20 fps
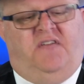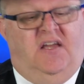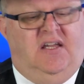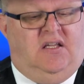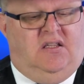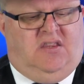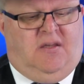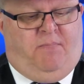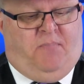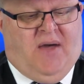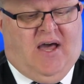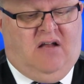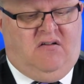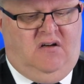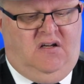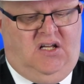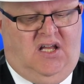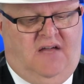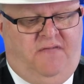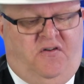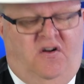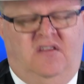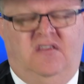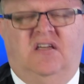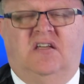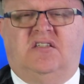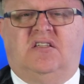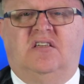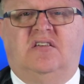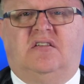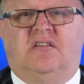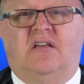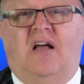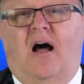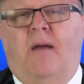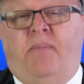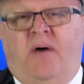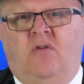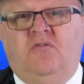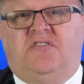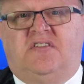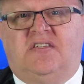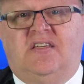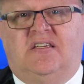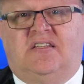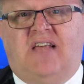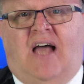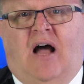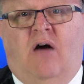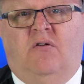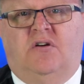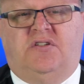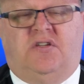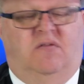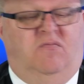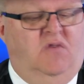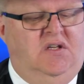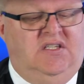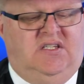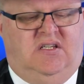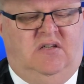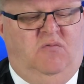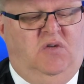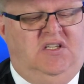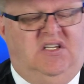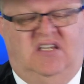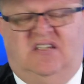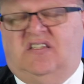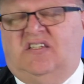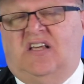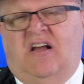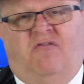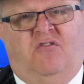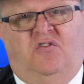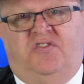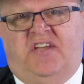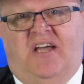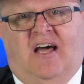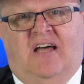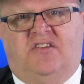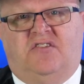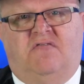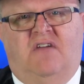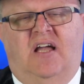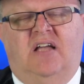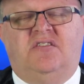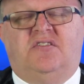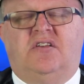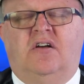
Like, the battery life on this is about 6 hours, and we did several tests, right?